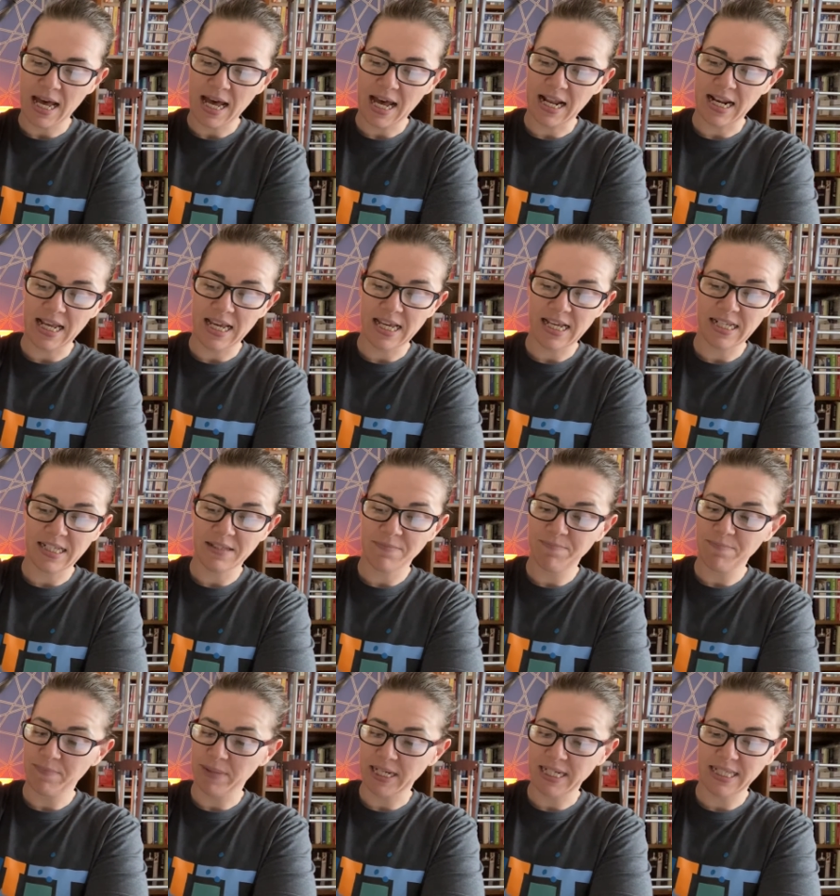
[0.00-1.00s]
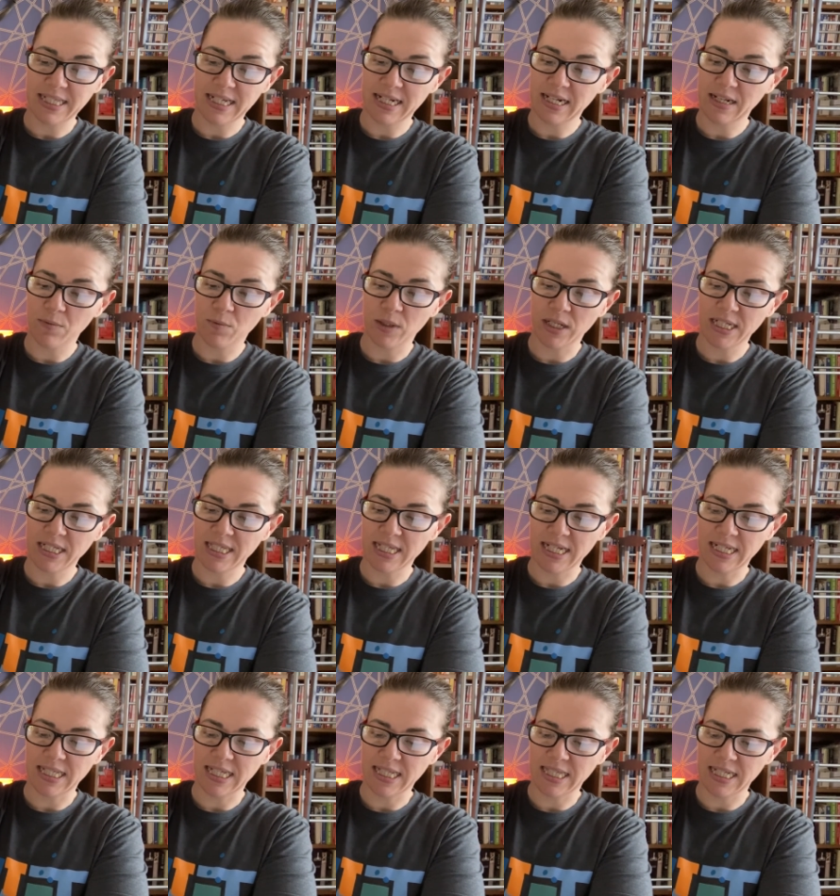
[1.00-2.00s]
And it is basically what it
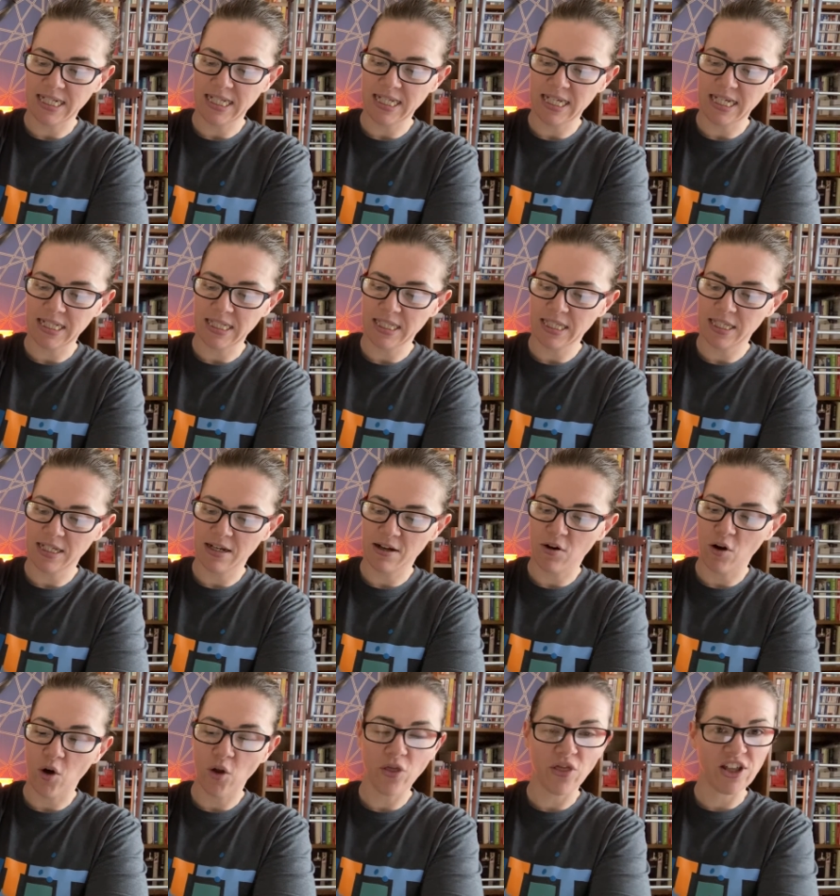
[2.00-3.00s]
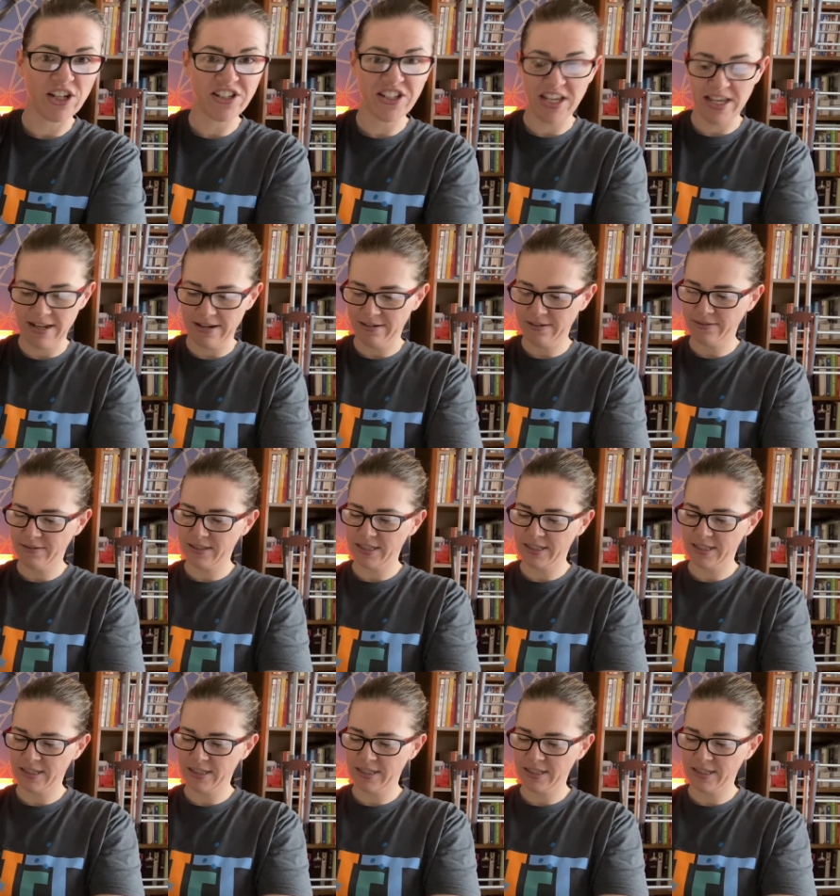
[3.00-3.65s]
says in the tins, on the tin.